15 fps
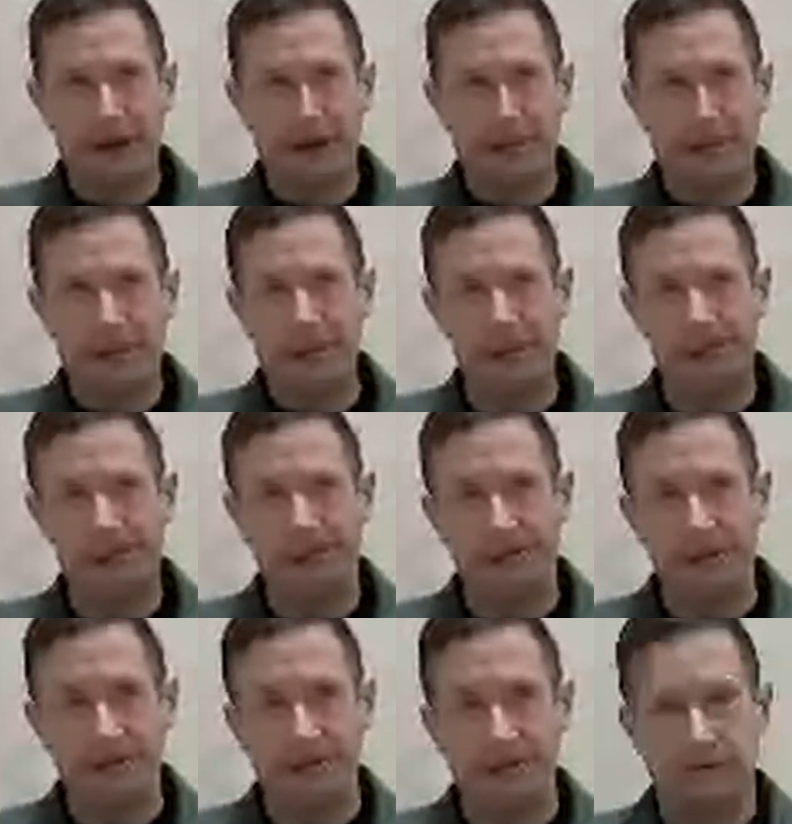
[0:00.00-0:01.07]
we managed
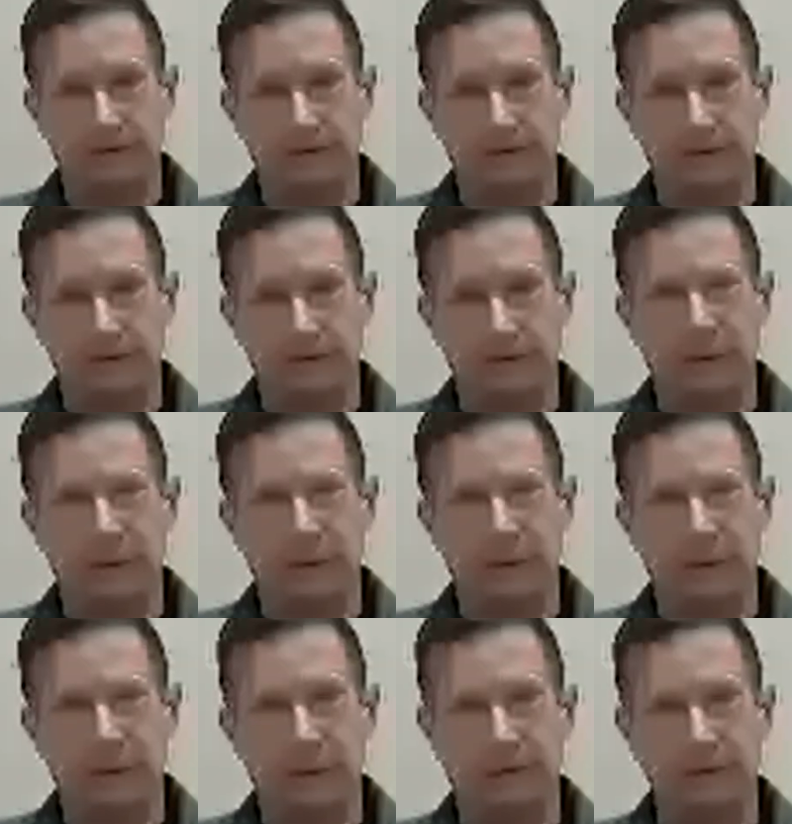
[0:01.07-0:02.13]
to go ahead
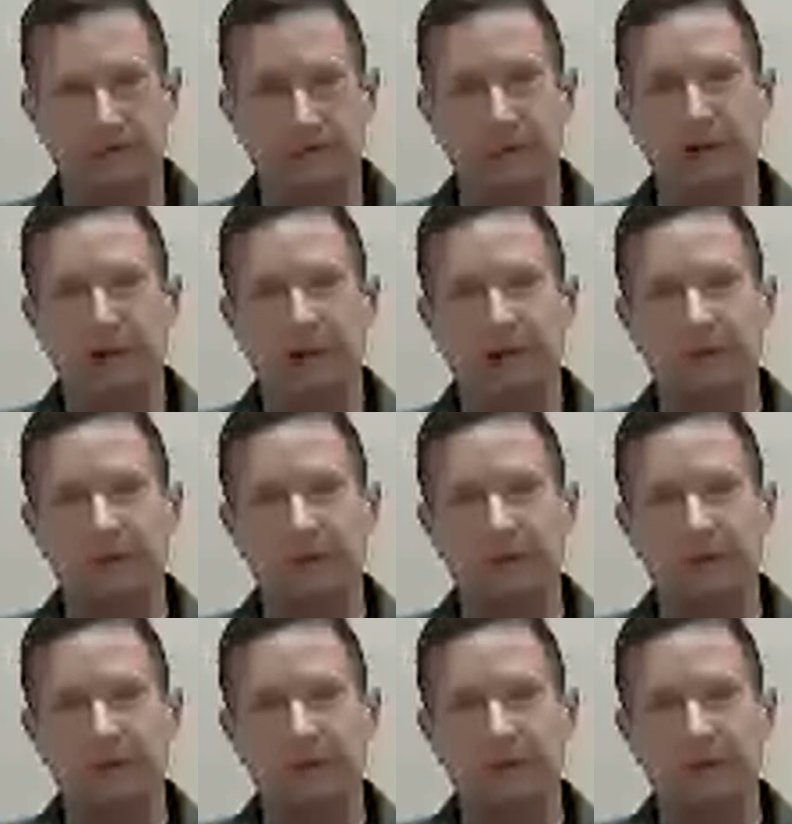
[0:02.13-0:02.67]
and put Building